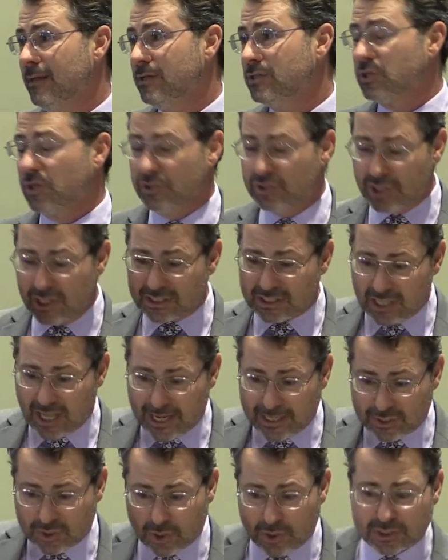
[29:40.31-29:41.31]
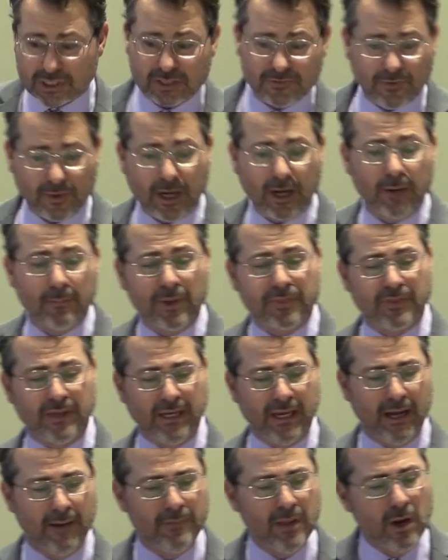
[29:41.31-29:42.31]
So, just like Joseph of
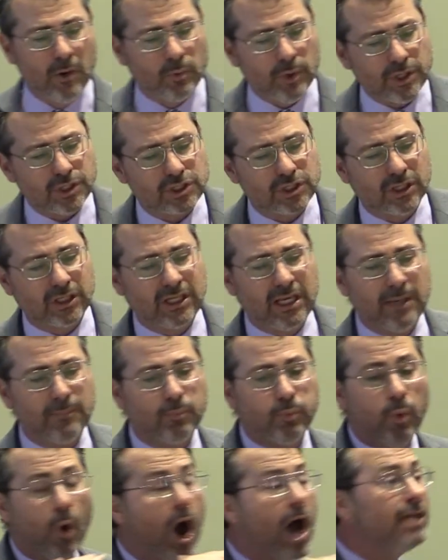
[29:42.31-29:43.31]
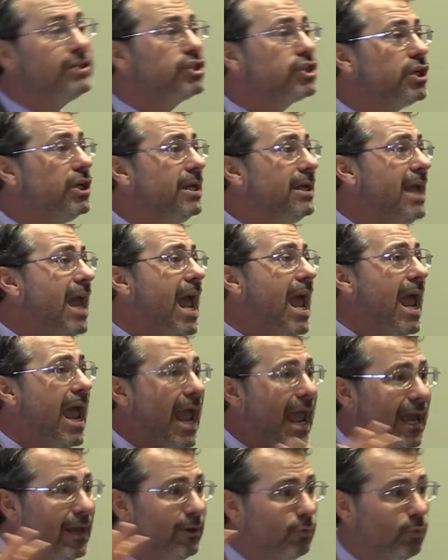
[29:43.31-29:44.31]
Arimathea, we should keep watching
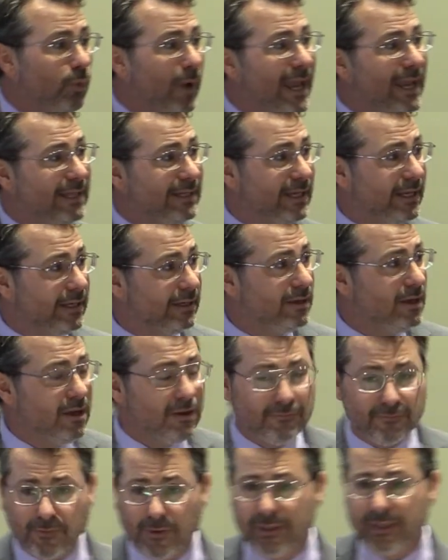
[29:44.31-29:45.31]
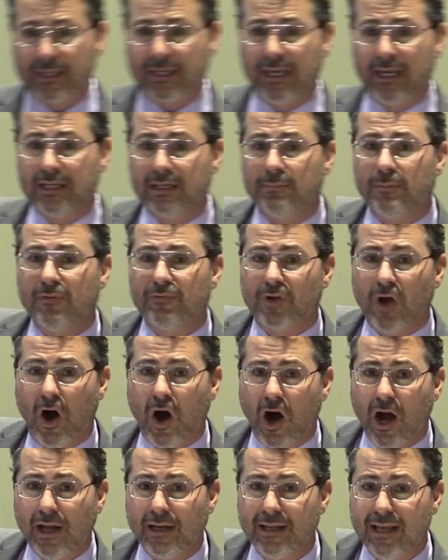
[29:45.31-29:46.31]
and waiting for the kingdom of
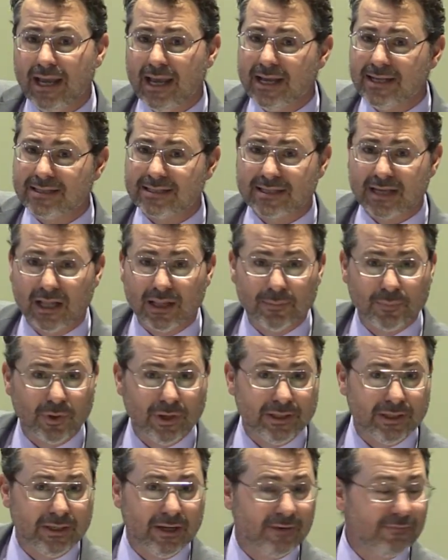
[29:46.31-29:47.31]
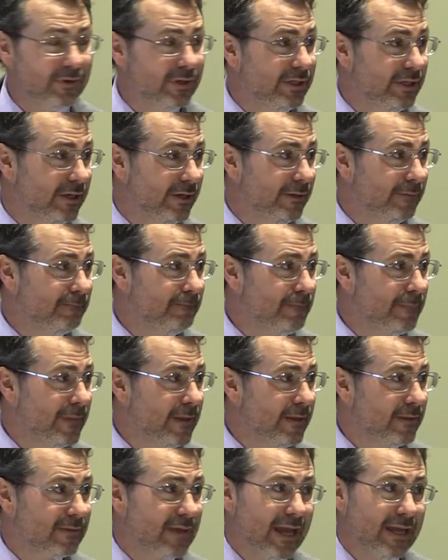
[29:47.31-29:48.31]
God and celebrate it every year.
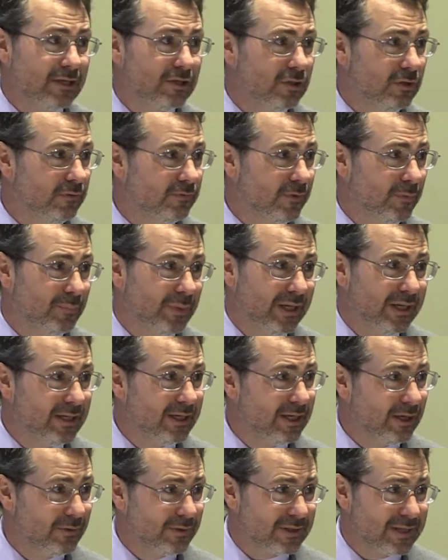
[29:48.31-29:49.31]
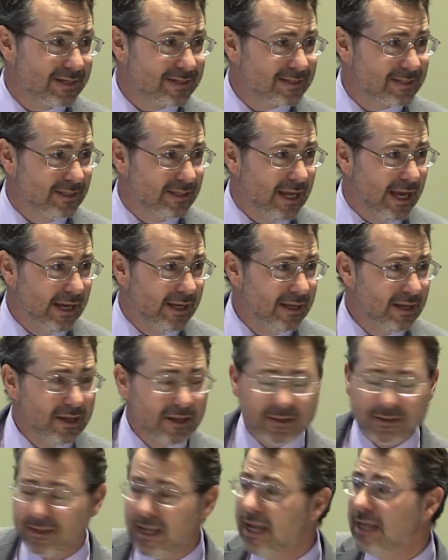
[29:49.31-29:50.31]
Thank you for being here with us today.
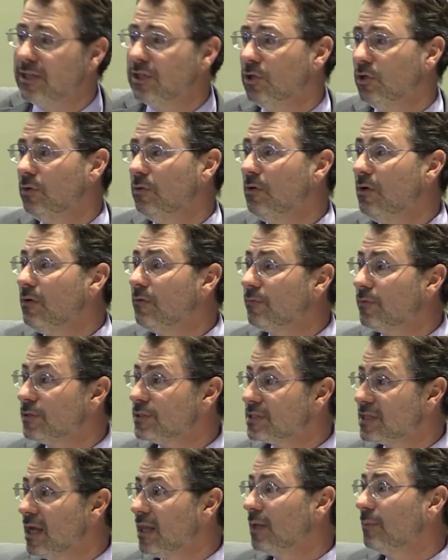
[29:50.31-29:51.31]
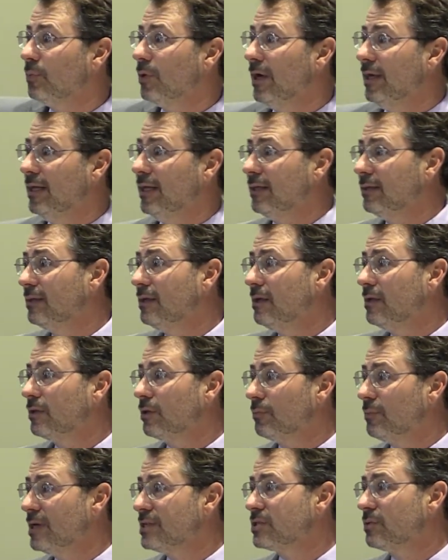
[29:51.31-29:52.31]
Thank you for celebrating
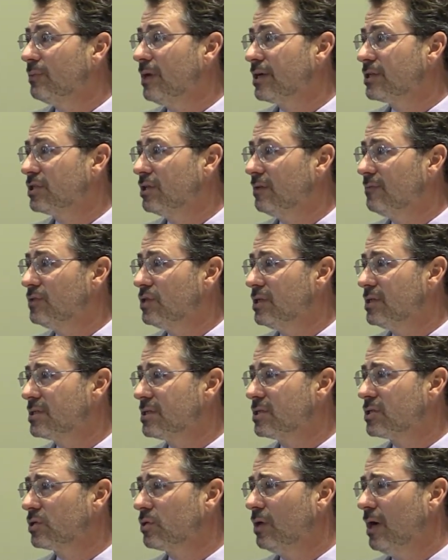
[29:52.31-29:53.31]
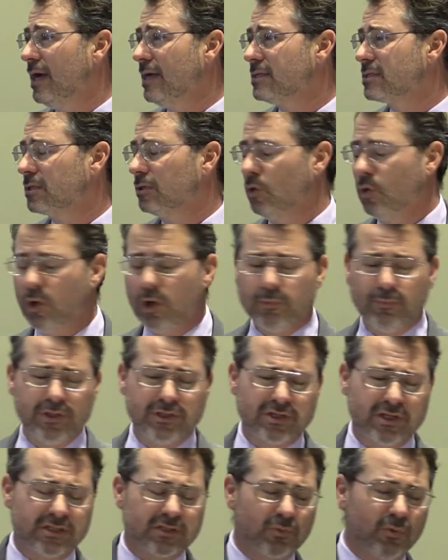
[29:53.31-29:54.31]
the resurrection of Jesus Christ. Lord, we
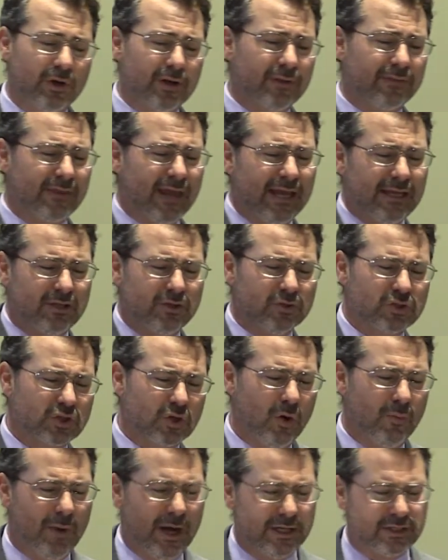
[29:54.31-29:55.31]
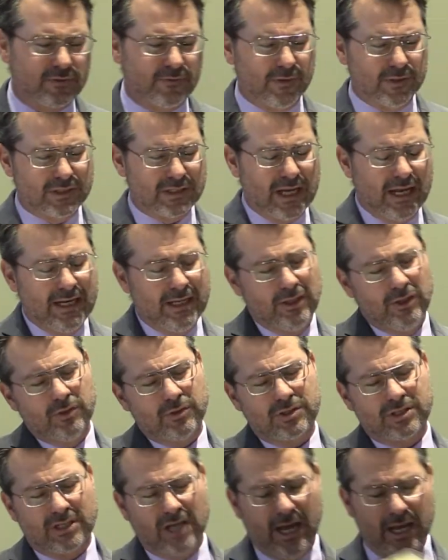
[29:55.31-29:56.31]
just want to thank you so much for sending
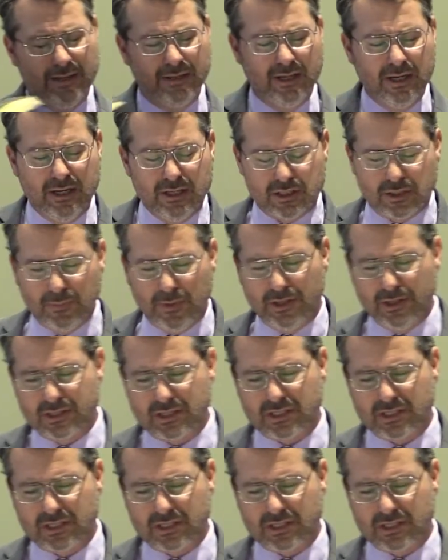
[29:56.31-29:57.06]
your Son to be the